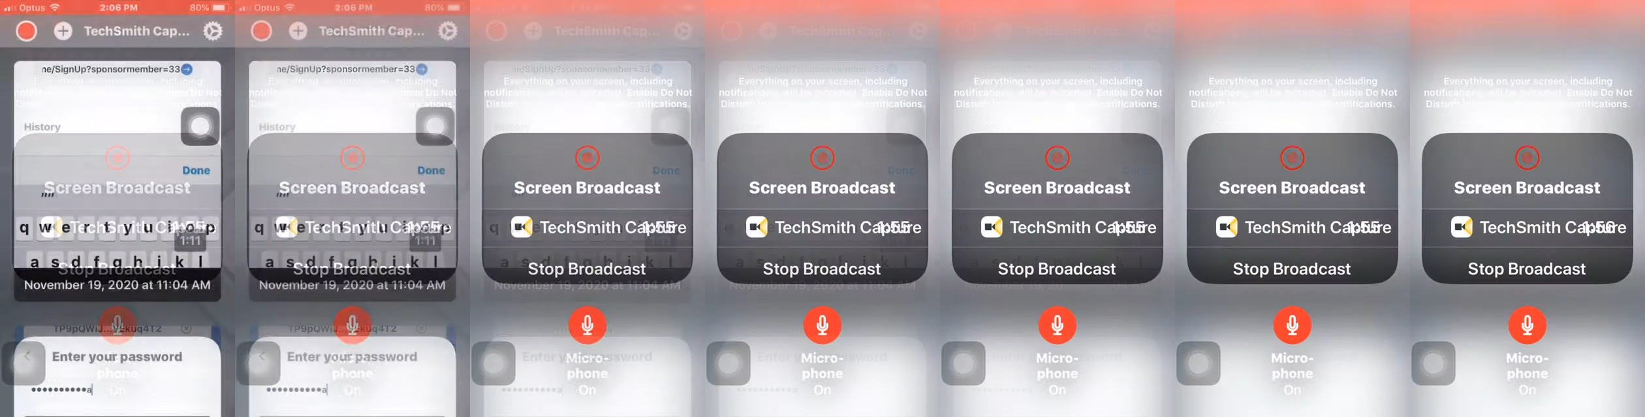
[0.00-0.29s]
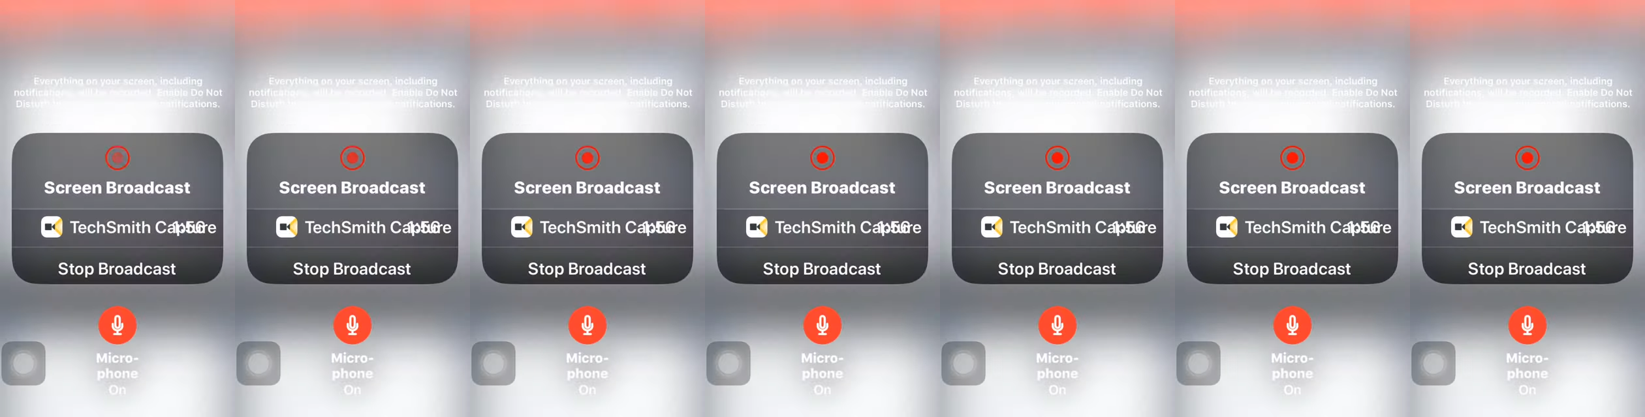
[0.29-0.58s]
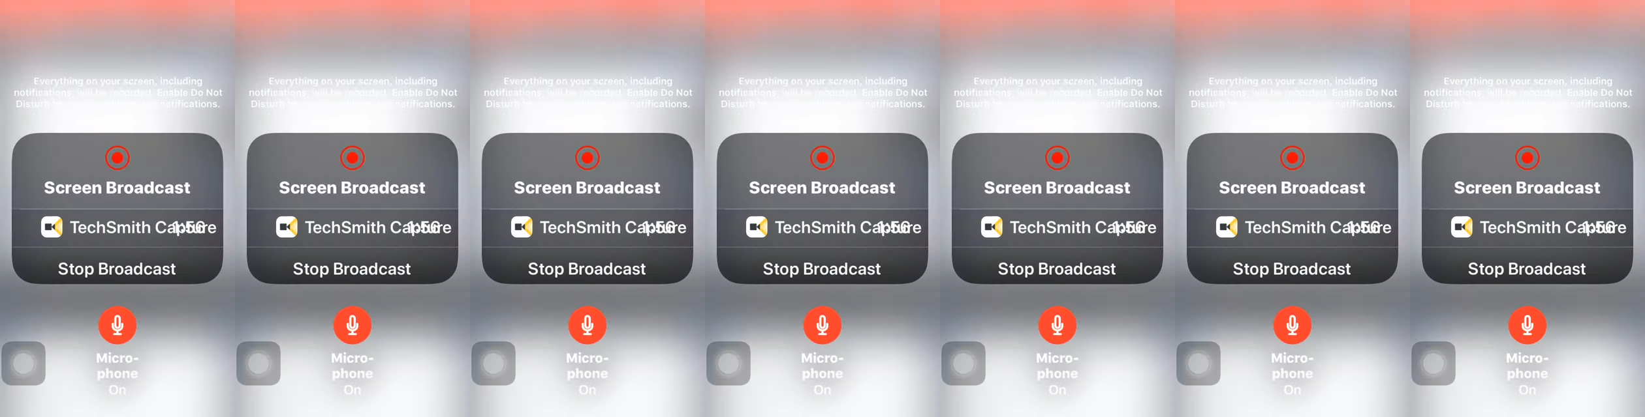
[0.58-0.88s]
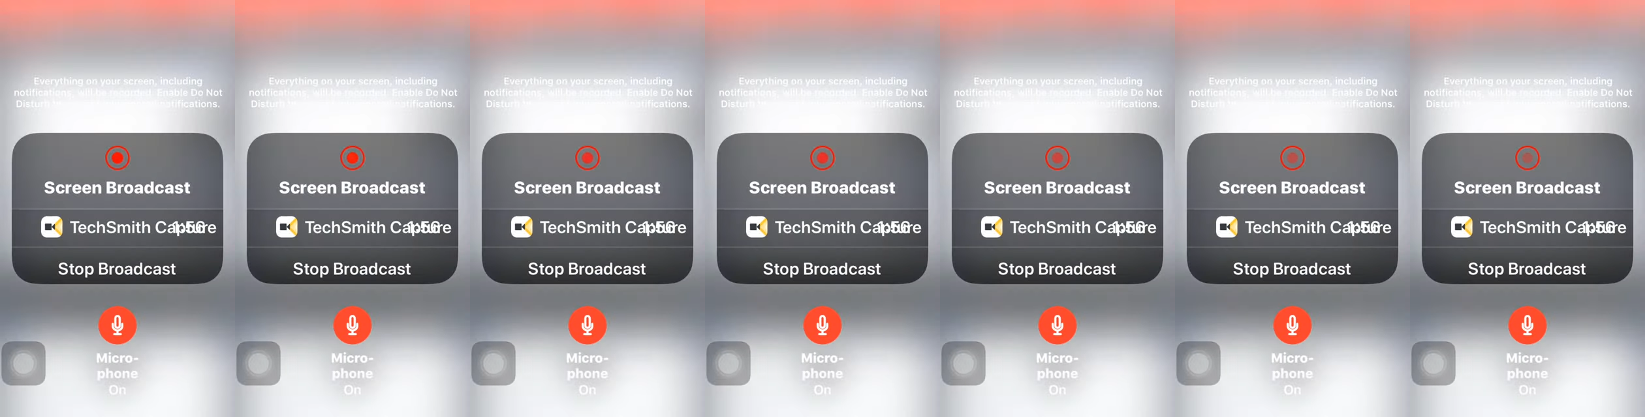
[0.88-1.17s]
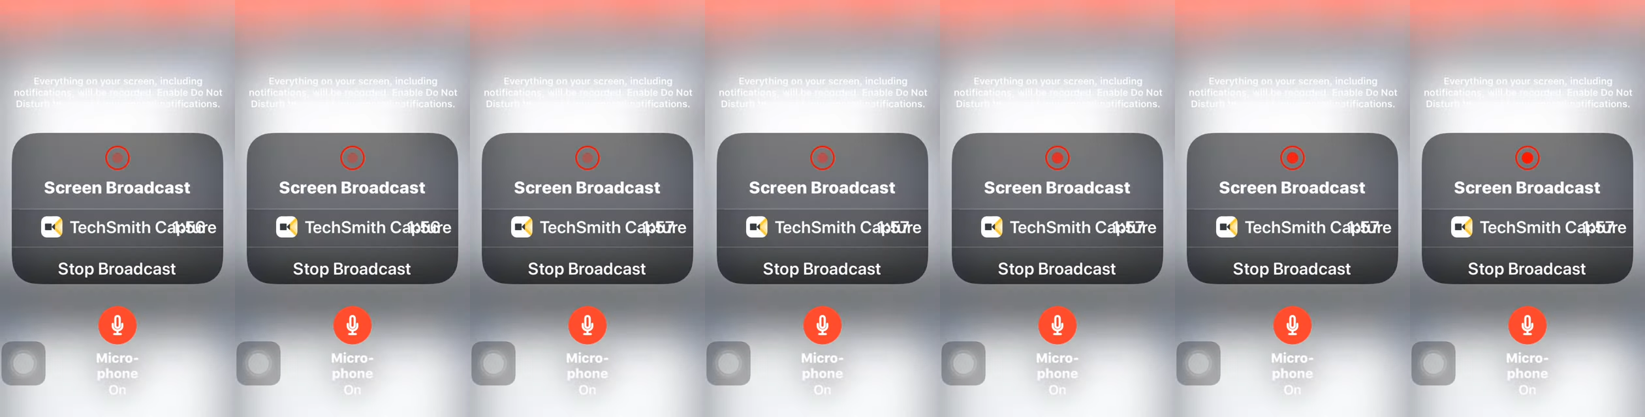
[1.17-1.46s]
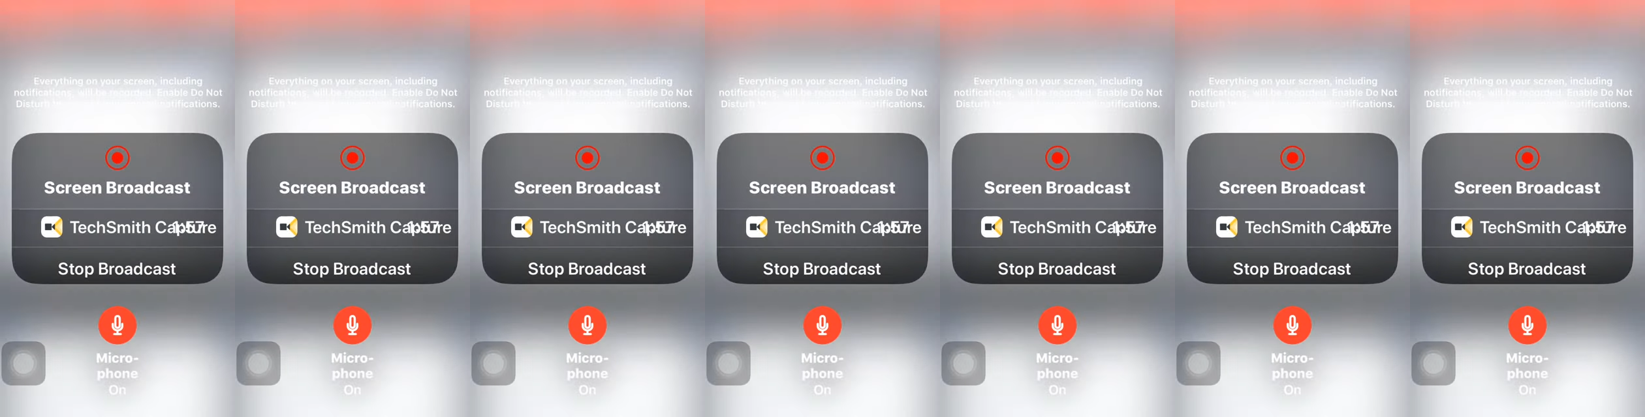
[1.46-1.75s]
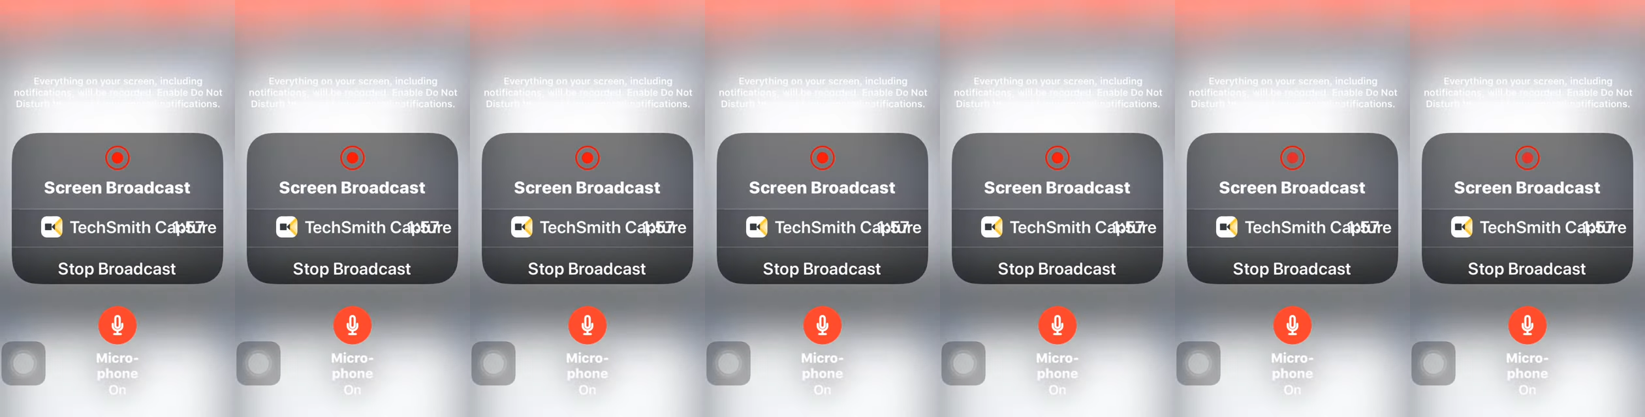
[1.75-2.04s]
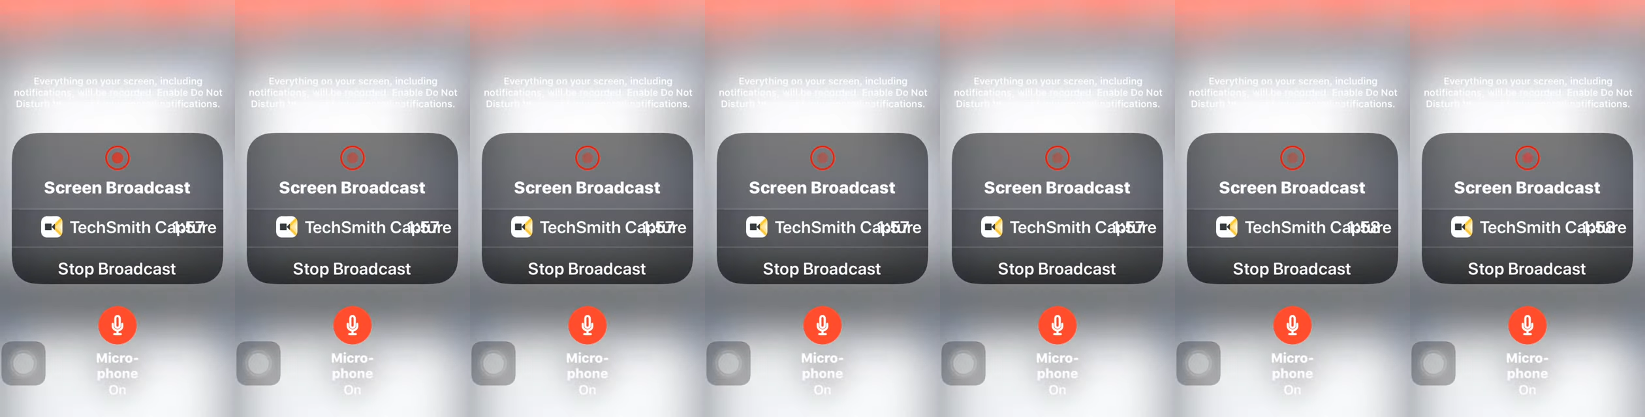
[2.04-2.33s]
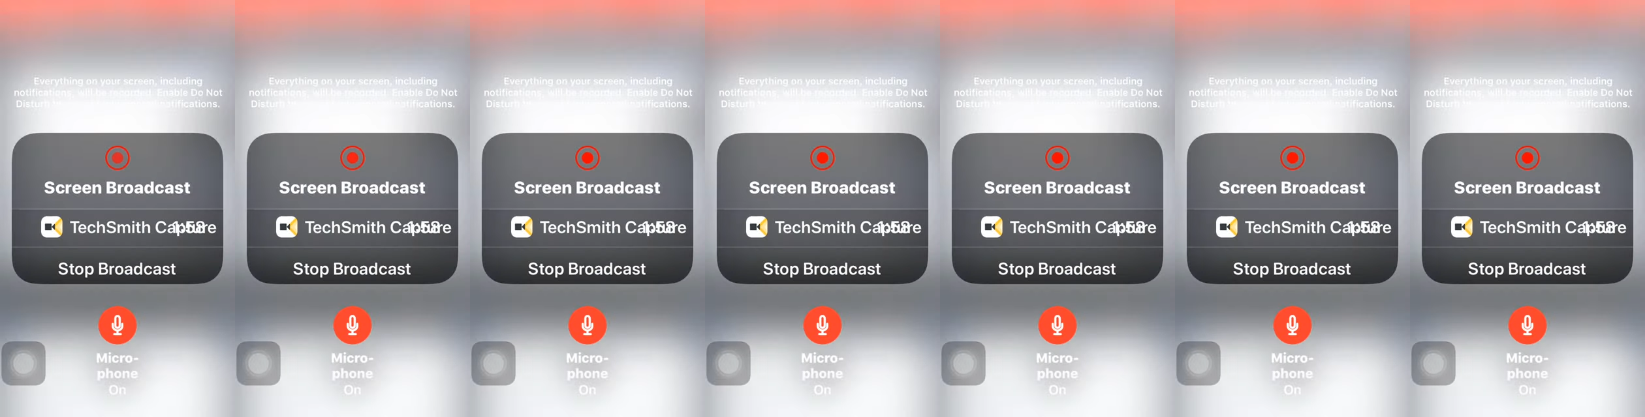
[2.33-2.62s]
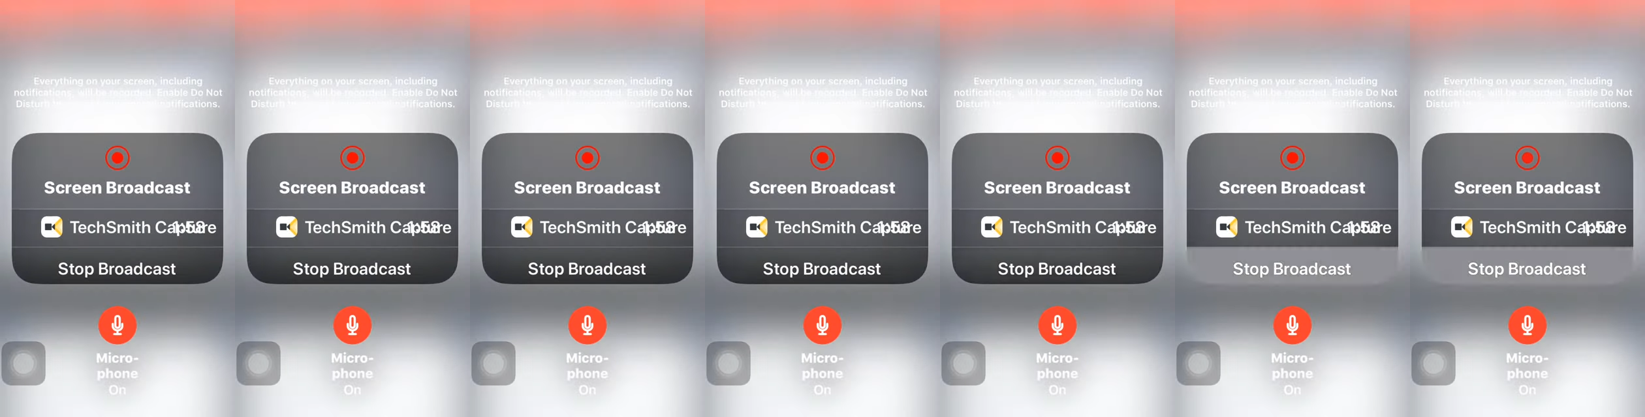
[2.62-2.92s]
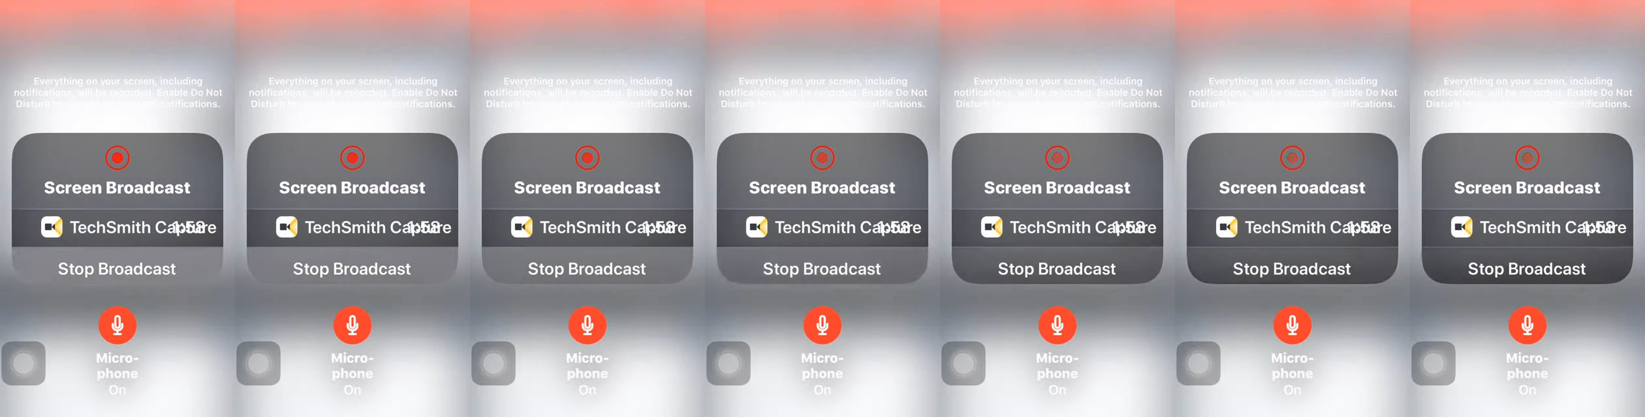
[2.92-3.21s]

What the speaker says: [unreadable: no face in view]